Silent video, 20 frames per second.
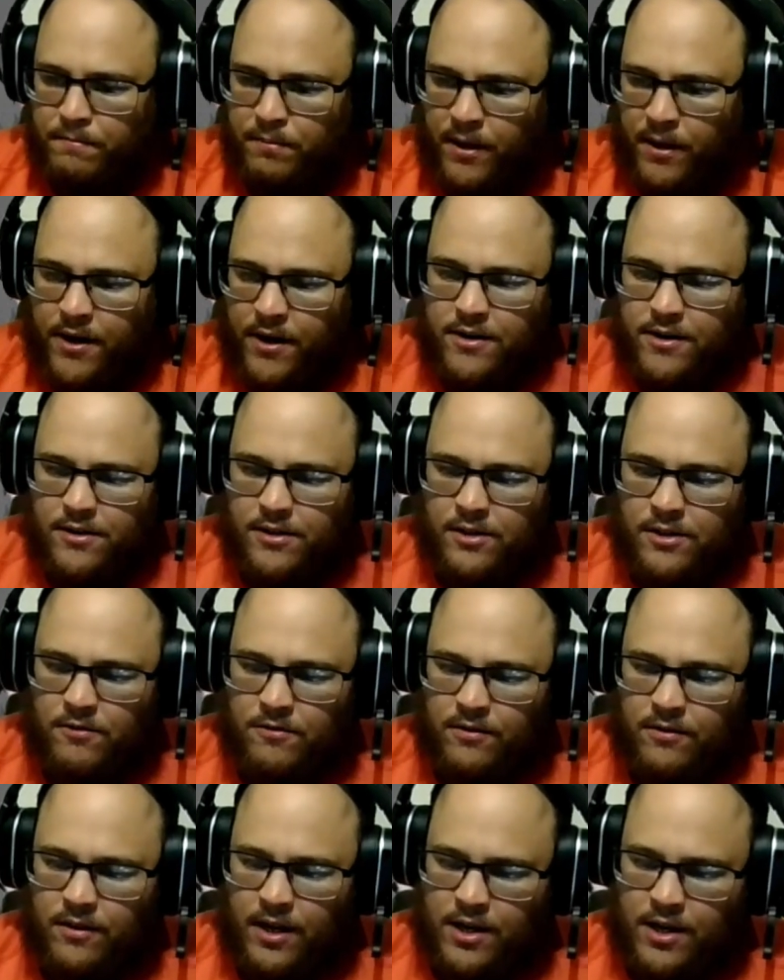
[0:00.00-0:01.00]
players
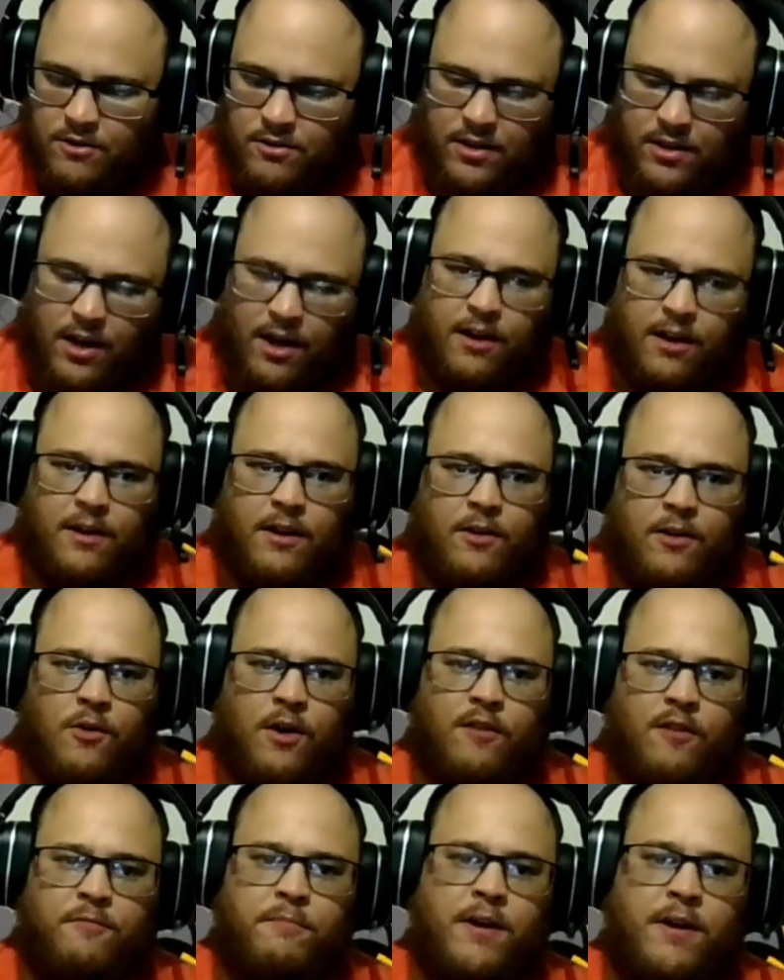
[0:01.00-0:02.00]
who, like you said,
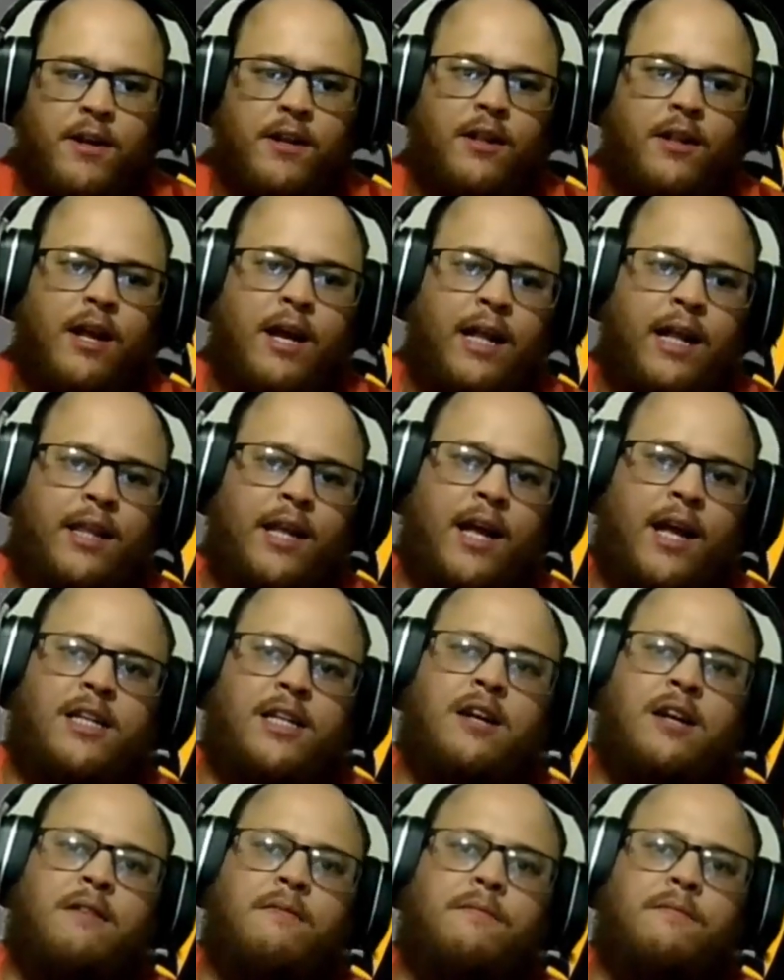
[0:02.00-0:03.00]
who have been at
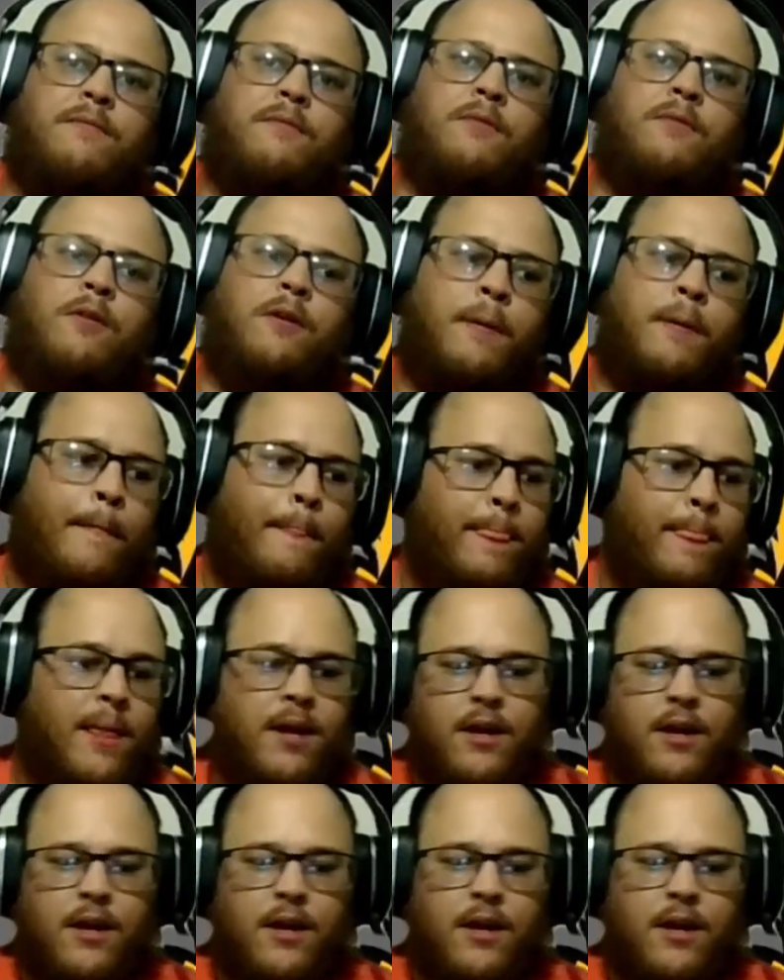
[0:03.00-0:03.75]
that team for